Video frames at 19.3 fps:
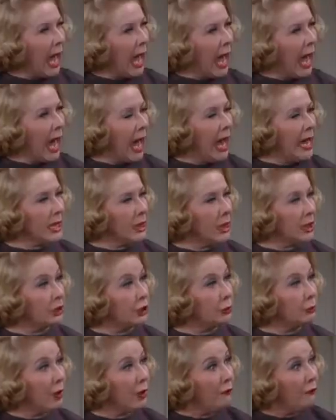I thought
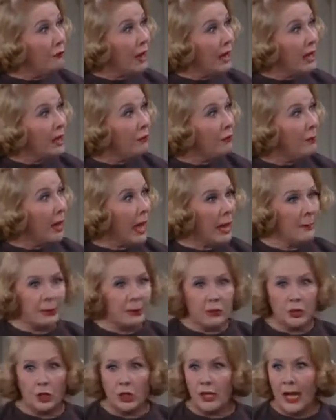you were a friend of mine,
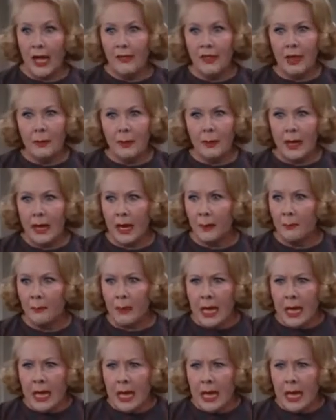but you're nothing but a...